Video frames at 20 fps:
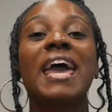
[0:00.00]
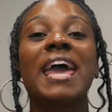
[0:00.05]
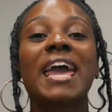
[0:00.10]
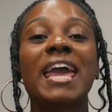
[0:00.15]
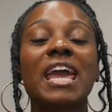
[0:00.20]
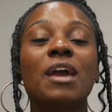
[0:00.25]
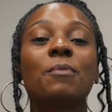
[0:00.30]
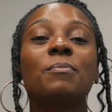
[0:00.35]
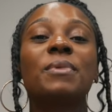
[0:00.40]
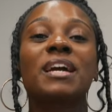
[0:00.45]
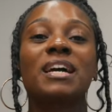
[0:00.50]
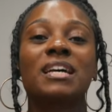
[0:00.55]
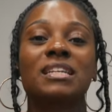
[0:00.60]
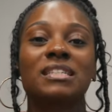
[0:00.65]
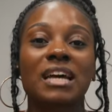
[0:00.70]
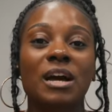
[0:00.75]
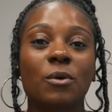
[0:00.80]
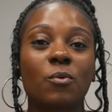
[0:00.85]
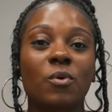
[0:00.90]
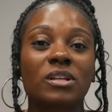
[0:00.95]
And because
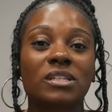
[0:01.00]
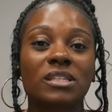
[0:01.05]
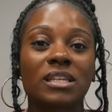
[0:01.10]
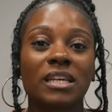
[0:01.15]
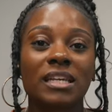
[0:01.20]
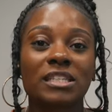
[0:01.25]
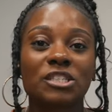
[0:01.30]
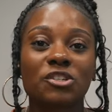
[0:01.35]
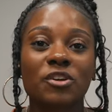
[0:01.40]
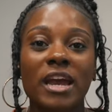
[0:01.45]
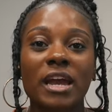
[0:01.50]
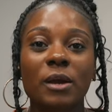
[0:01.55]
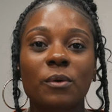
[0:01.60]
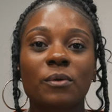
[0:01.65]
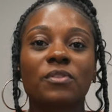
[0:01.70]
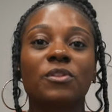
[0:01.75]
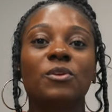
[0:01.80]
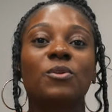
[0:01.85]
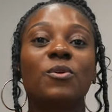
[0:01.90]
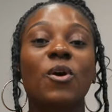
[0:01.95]
I want to interact
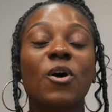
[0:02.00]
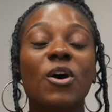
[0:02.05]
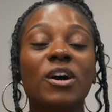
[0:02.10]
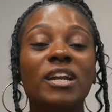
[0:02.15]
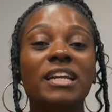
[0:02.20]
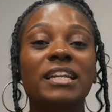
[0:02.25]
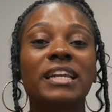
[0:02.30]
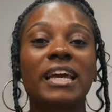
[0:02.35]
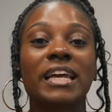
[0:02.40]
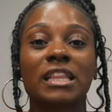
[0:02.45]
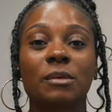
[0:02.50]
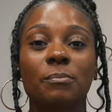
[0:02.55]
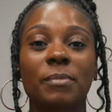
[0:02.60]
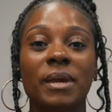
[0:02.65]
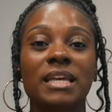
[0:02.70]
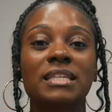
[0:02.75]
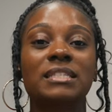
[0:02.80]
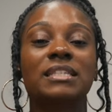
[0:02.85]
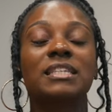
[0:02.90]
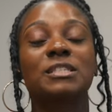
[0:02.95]
with you on a daily
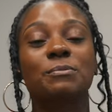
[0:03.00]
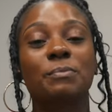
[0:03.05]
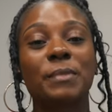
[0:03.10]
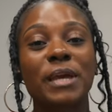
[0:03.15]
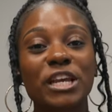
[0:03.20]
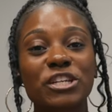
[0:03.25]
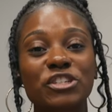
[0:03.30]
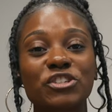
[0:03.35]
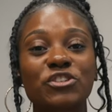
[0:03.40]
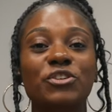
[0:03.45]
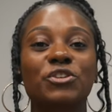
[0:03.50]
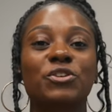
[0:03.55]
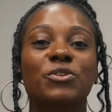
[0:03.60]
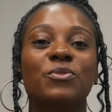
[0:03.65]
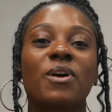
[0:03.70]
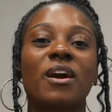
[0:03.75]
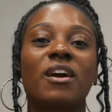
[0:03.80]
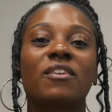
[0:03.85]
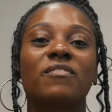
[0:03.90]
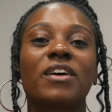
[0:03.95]
basis, make sure
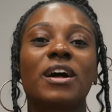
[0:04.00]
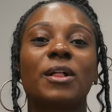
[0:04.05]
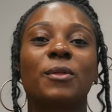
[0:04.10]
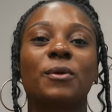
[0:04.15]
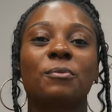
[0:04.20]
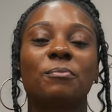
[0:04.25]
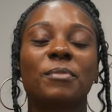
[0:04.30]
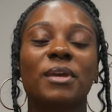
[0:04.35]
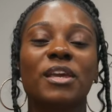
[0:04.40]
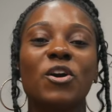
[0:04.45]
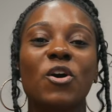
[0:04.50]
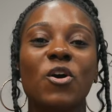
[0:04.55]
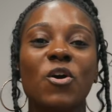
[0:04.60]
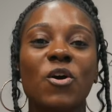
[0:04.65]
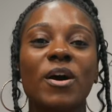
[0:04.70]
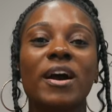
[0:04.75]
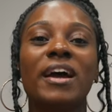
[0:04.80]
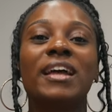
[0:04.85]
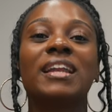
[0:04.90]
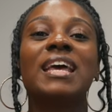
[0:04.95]
you are following me
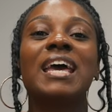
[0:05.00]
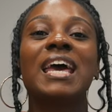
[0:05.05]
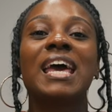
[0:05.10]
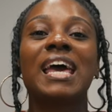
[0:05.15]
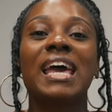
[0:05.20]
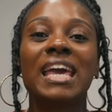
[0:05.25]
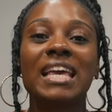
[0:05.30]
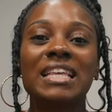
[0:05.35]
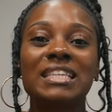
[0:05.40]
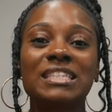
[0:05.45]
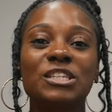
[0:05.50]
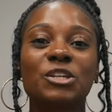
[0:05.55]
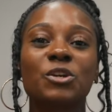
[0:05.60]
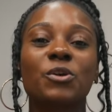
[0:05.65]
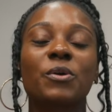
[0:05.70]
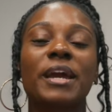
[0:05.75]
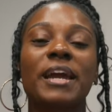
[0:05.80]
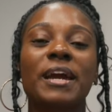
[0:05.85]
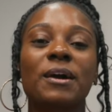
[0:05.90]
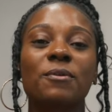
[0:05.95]
on
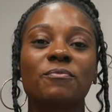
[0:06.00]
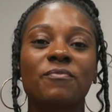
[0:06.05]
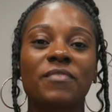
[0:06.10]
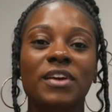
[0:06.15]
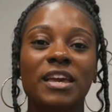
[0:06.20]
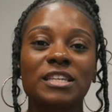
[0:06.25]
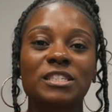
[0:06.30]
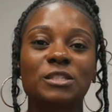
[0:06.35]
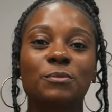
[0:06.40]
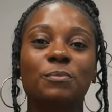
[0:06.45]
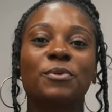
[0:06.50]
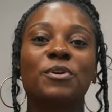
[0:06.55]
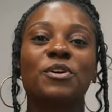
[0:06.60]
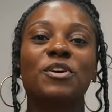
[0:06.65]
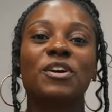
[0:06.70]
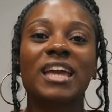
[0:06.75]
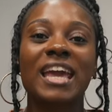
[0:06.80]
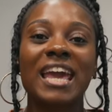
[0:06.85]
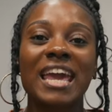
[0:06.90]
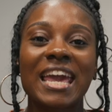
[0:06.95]
Instagram,
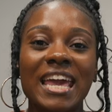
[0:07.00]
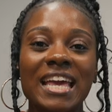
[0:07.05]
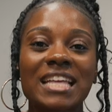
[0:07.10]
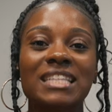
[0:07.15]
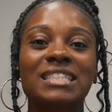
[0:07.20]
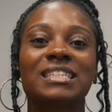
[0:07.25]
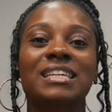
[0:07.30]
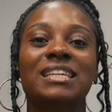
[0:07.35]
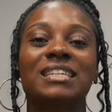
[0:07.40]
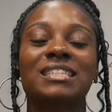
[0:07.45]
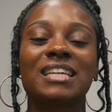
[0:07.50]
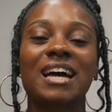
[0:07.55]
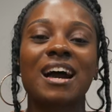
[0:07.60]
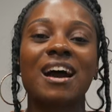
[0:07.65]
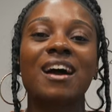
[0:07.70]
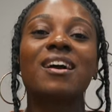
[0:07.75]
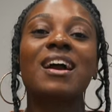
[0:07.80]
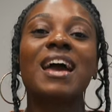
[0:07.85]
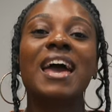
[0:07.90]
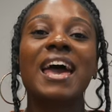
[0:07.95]
Facebook, and
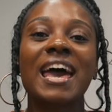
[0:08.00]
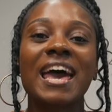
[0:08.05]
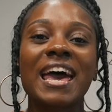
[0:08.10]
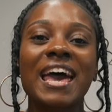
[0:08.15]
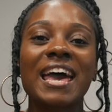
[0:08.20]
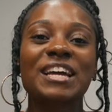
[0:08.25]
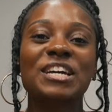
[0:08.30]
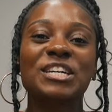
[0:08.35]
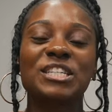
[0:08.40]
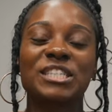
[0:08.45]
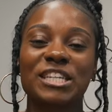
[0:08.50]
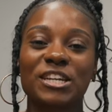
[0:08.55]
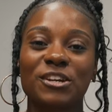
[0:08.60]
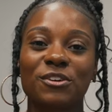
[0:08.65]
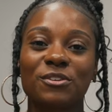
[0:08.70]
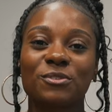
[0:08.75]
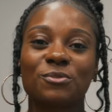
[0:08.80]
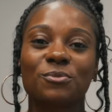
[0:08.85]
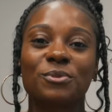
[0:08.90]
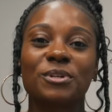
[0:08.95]
TikTok at
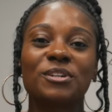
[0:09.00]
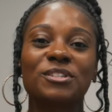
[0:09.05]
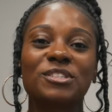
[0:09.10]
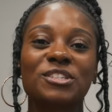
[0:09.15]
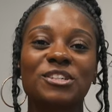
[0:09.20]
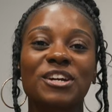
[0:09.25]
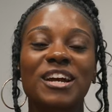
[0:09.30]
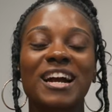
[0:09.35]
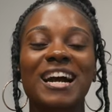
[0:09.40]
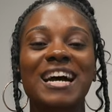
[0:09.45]
Katerra the Realtor.